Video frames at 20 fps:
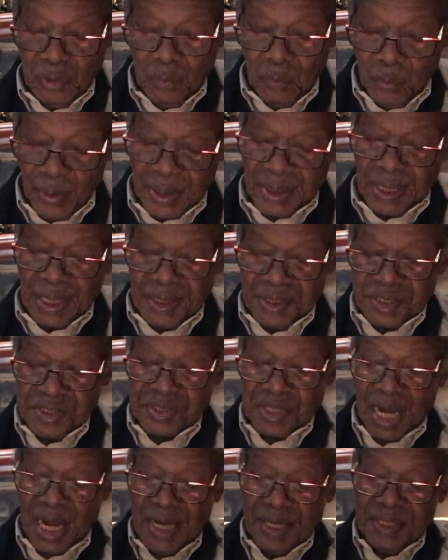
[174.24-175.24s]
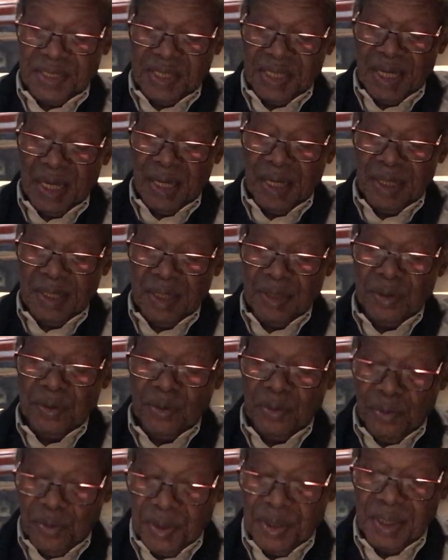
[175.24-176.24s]
Where I reside here in
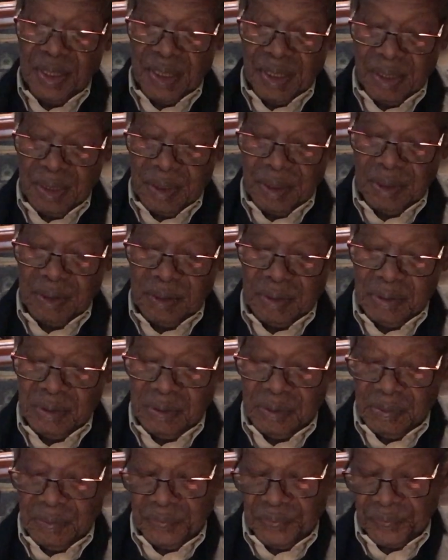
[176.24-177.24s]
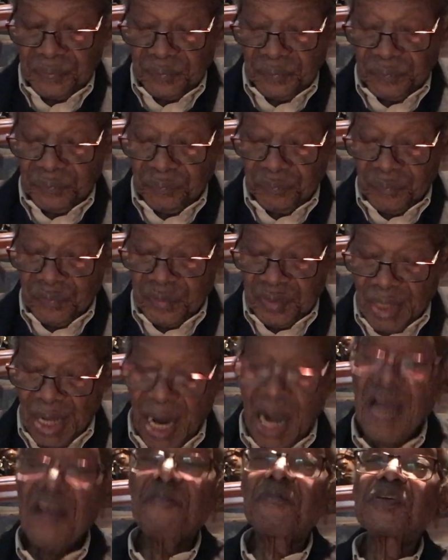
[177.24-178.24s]
Ulundi, the
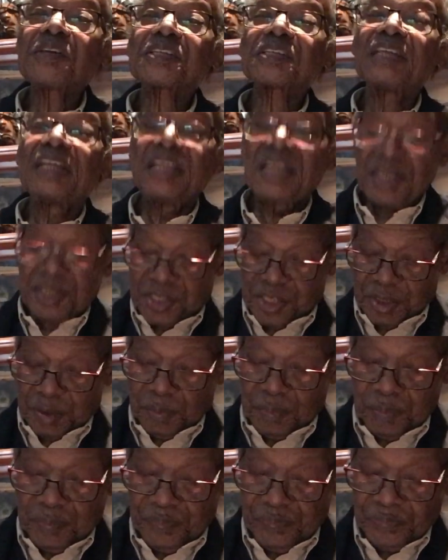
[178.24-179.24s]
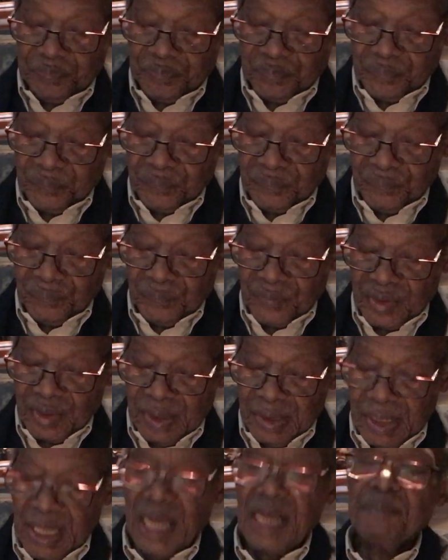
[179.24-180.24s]
IFP's leadership,
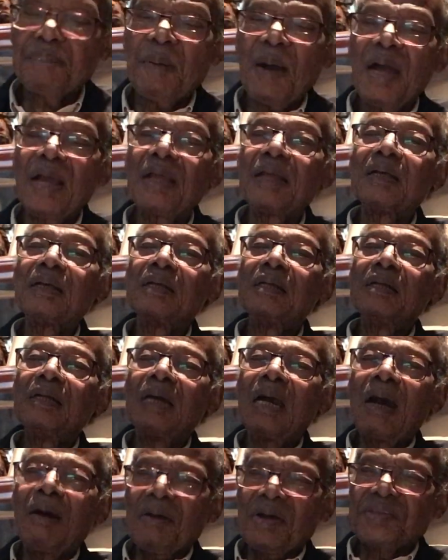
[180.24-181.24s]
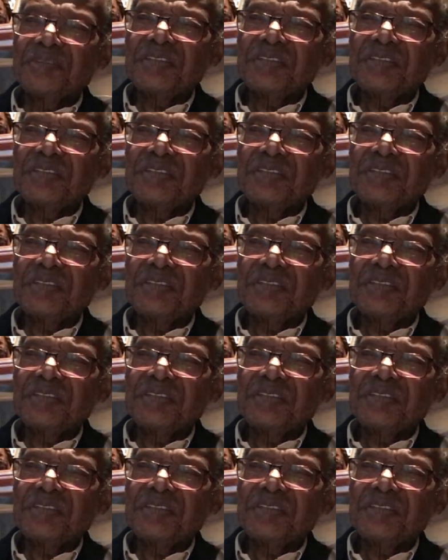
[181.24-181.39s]
led by our